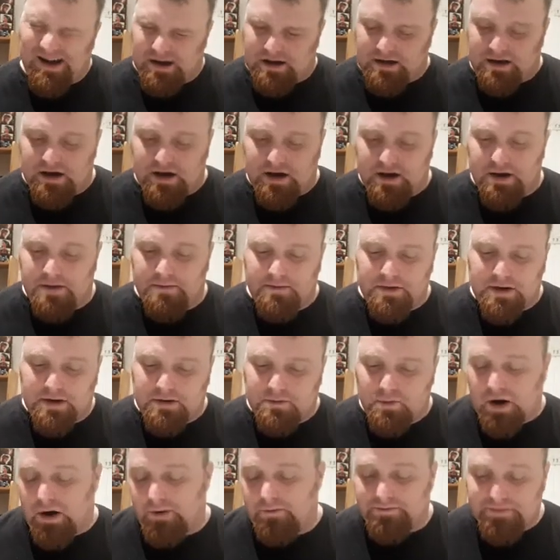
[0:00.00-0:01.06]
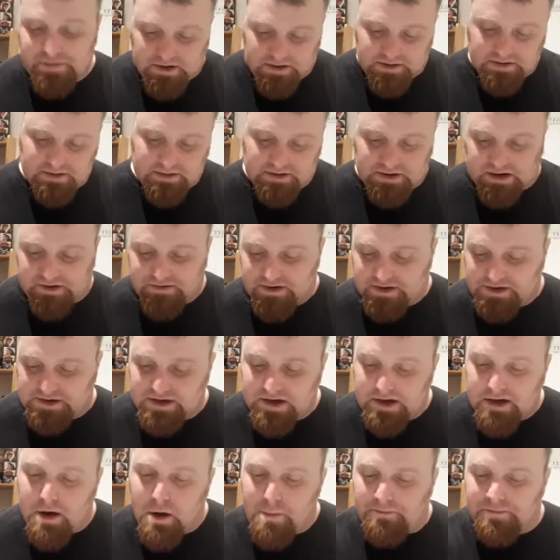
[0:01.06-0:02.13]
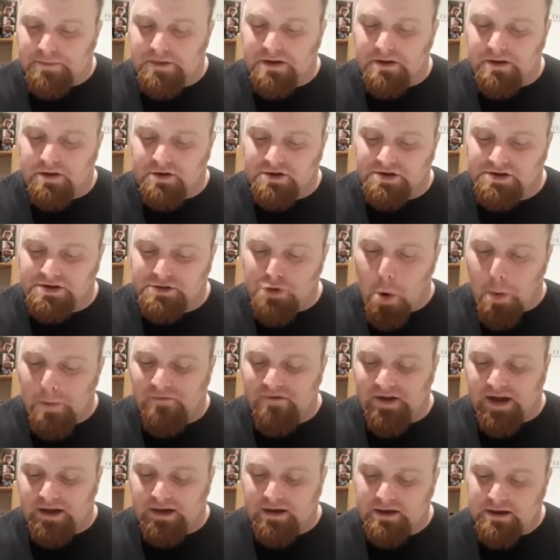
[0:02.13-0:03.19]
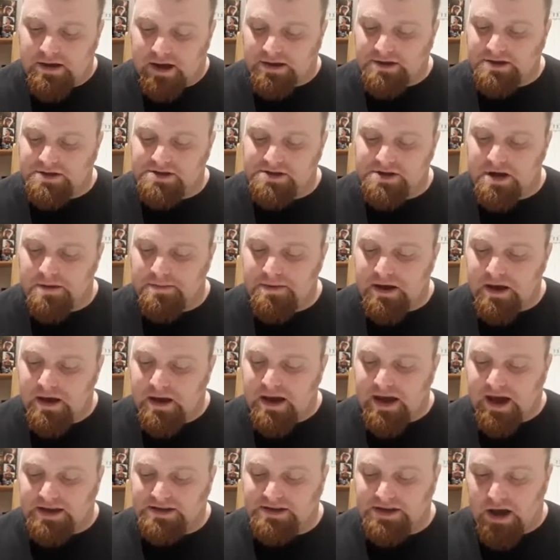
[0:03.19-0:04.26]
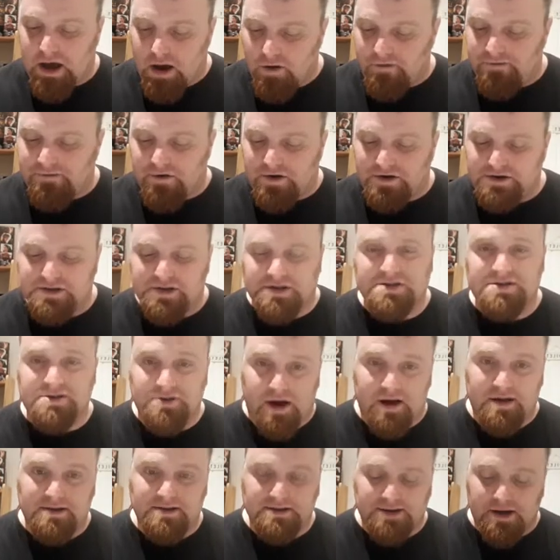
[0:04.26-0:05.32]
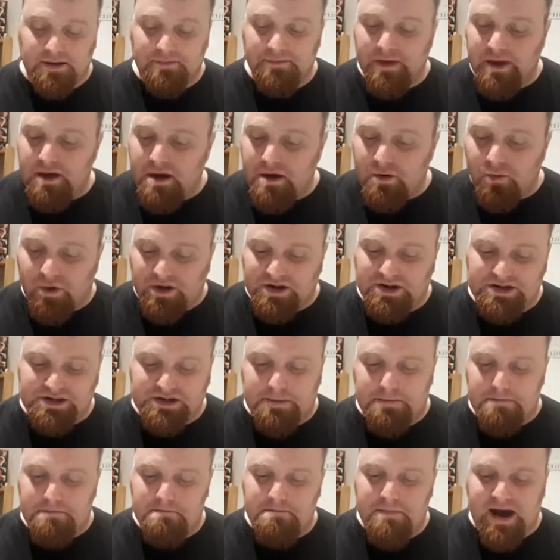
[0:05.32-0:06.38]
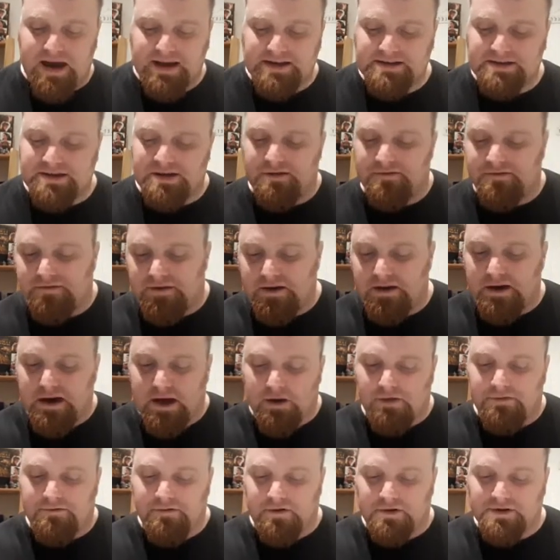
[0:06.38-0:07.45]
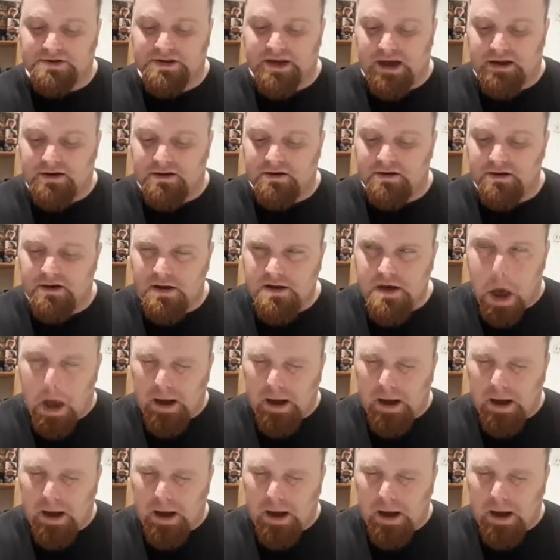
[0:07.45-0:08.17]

Well, the difference. Your Stormfang gunship has your Hellfrost Destructor, which is a massive Hellfrost cannon.